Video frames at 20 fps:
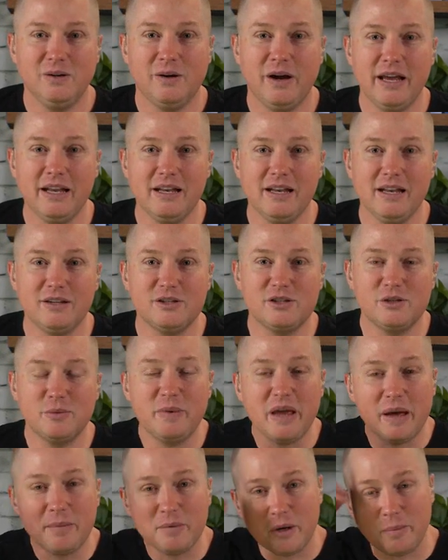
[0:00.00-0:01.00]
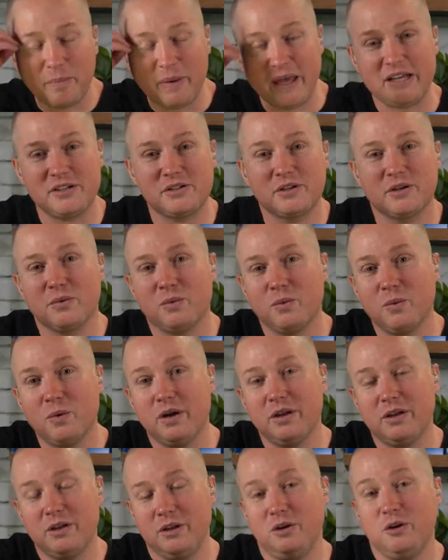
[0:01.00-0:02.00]
right? To be able to picture
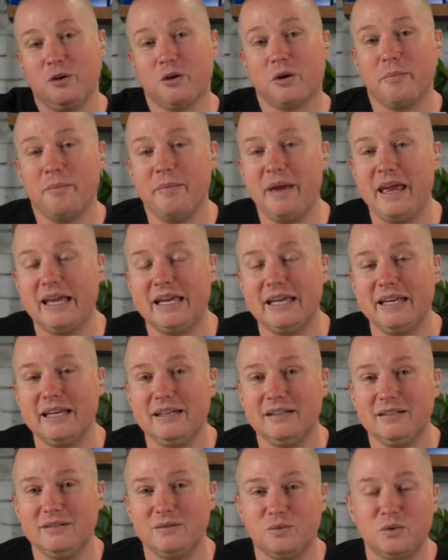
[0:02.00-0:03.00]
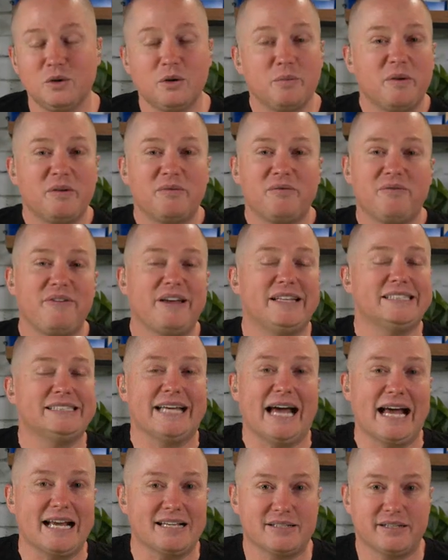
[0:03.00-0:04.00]
what you're making would have been
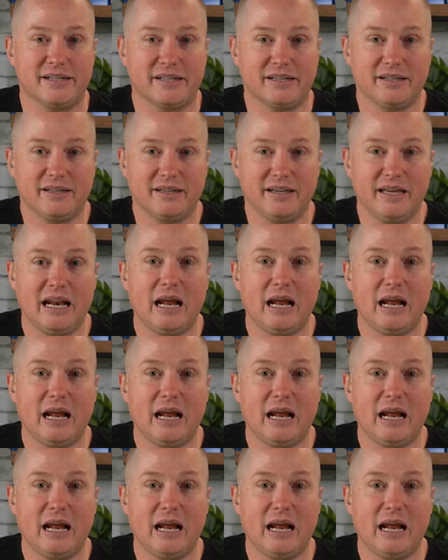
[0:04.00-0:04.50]
fantastic.